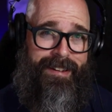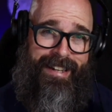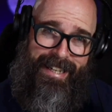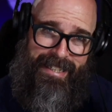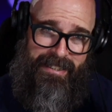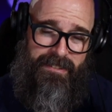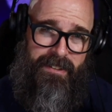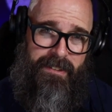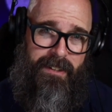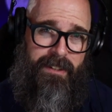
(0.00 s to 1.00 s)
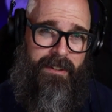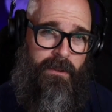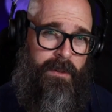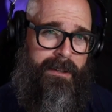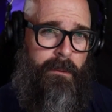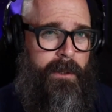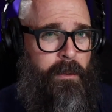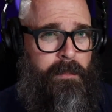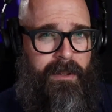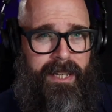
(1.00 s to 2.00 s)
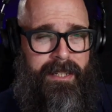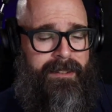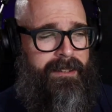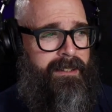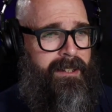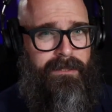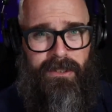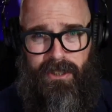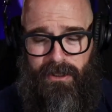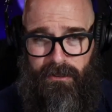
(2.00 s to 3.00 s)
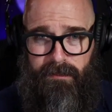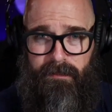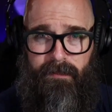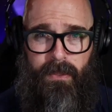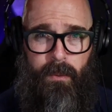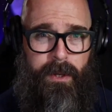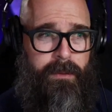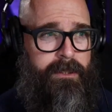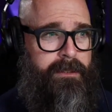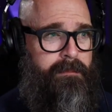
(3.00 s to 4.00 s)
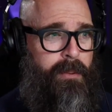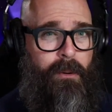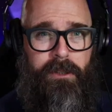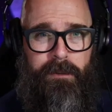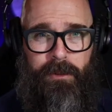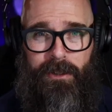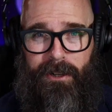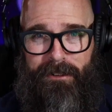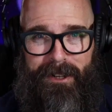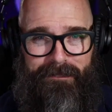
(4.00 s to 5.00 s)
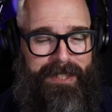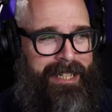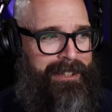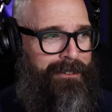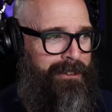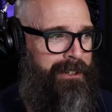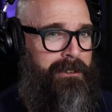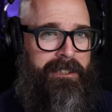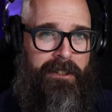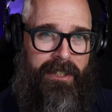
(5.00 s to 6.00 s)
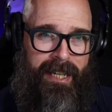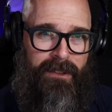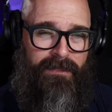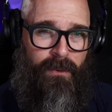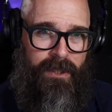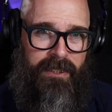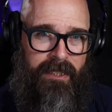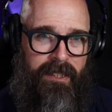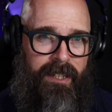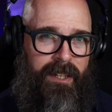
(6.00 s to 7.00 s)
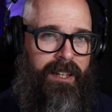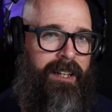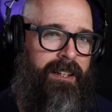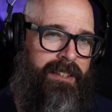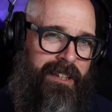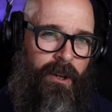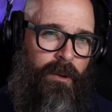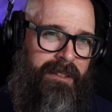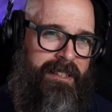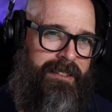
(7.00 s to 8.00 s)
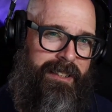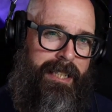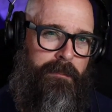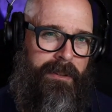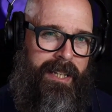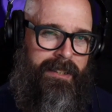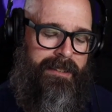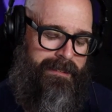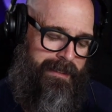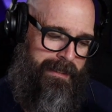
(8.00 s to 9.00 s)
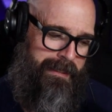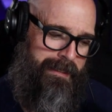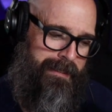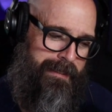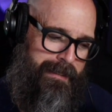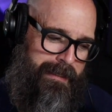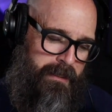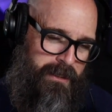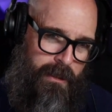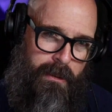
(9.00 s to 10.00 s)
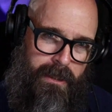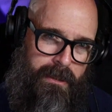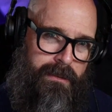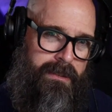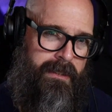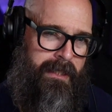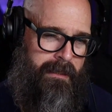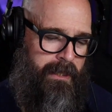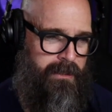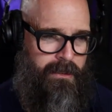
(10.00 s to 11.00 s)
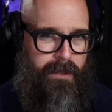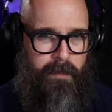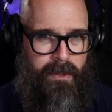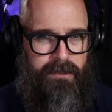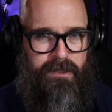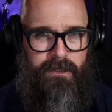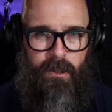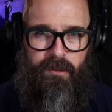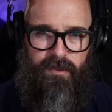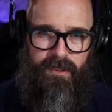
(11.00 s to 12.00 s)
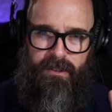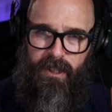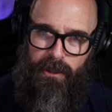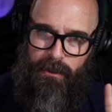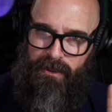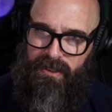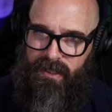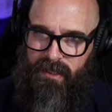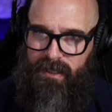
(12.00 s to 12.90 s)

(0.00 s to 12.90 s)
And whenever we would play a cover tune, whether it's Pour Some Sugar on Me or Hotel California, not only did he play the, the, the solos and the guitar parts note for note,